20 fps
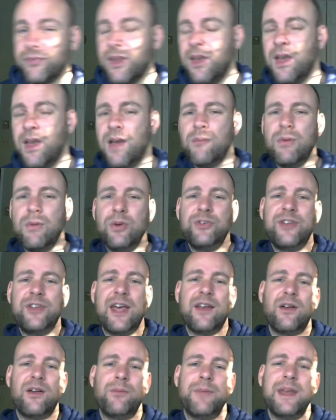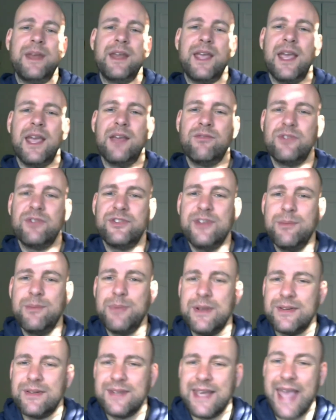Most adult Medicaid
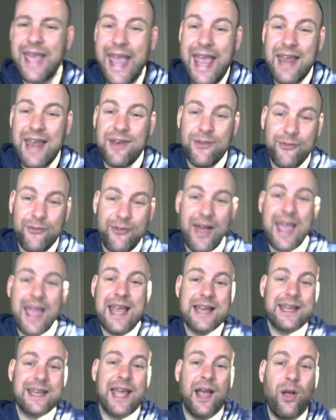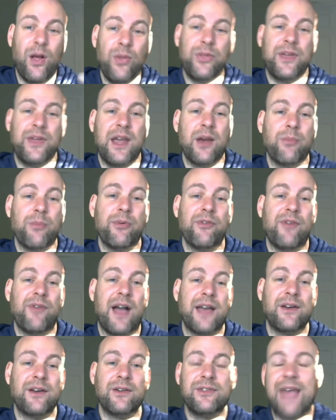recipients can't find health care
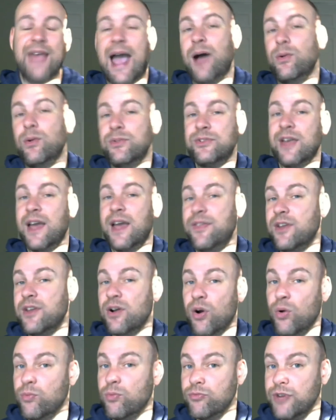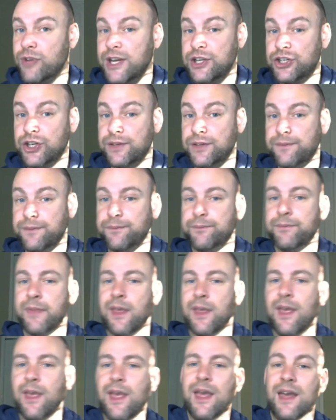providers outside their home region,
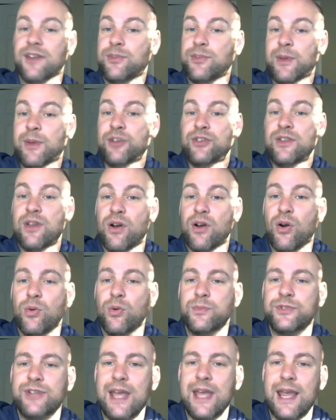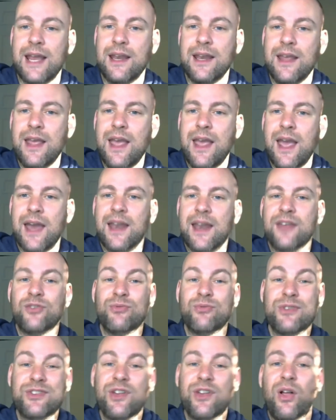and especially their home state, and as a
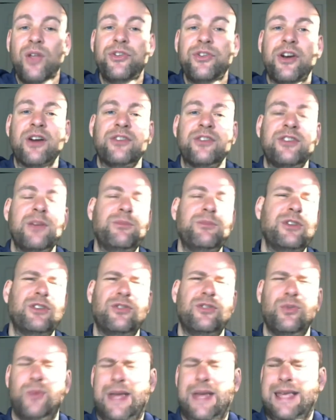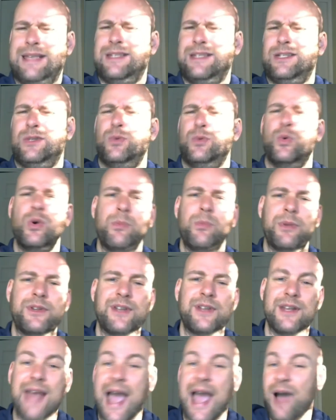result are subject to
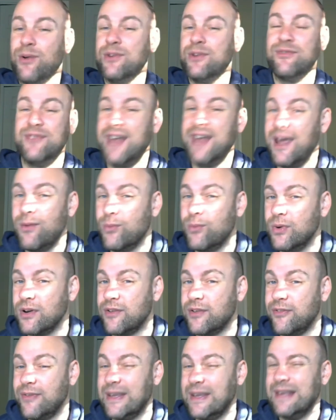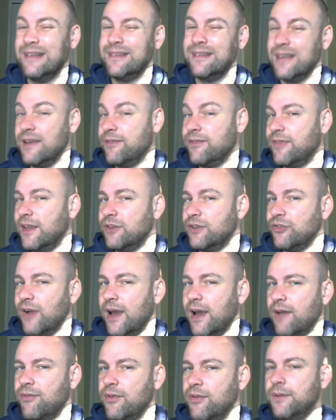exorbitant out-of-network fees if they
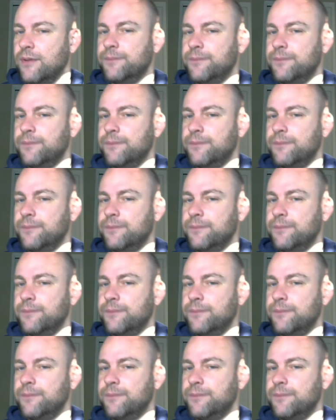travel.